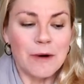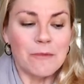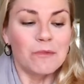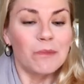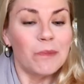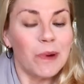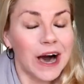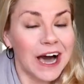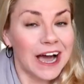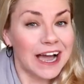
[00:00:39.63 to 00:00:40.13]

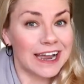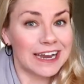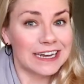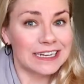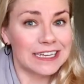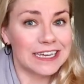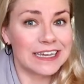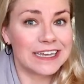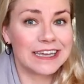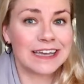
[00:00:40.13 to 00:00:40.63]

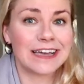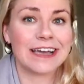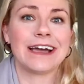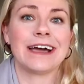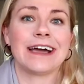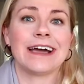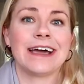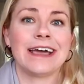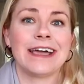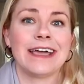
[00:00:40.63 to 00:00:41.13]
But
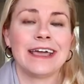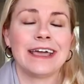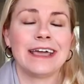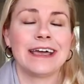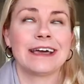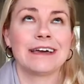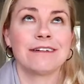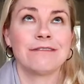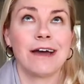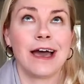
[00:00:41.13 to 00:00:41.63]
I
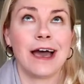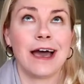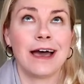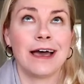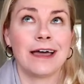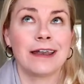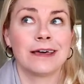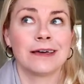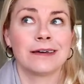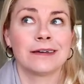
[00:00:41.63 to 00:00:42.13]
have
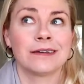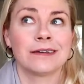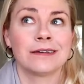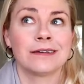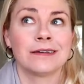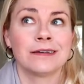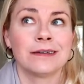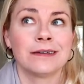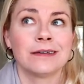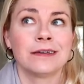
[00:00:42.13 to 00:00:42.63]
had
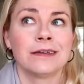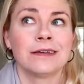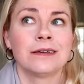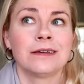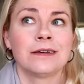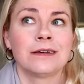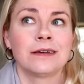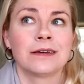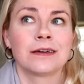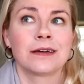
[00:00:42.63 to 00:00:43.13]

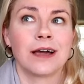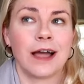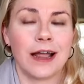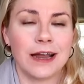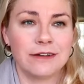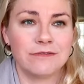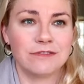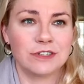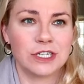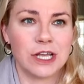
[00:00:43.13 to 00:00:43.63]

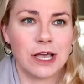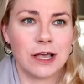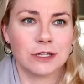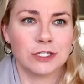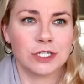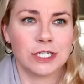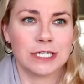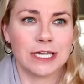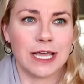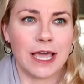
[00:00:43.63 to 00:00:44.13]
kind of a
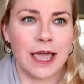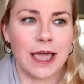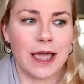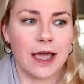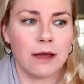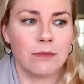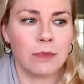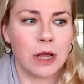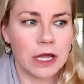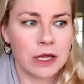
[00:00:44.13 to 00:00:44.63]
challenging day.
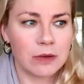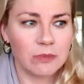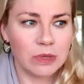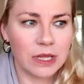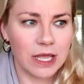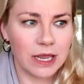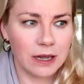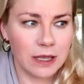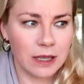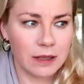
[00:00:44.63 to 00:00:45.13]
I'm not
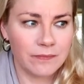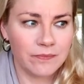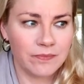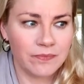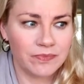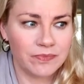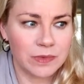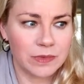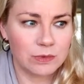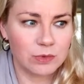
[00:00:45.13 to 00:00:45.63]
complaining,
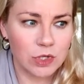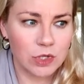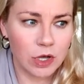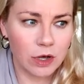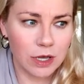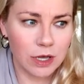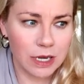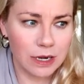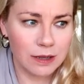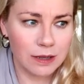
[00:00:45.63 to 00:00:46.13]
it was
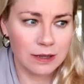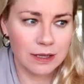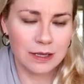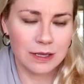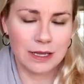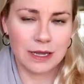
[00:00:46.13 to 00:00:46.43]
good.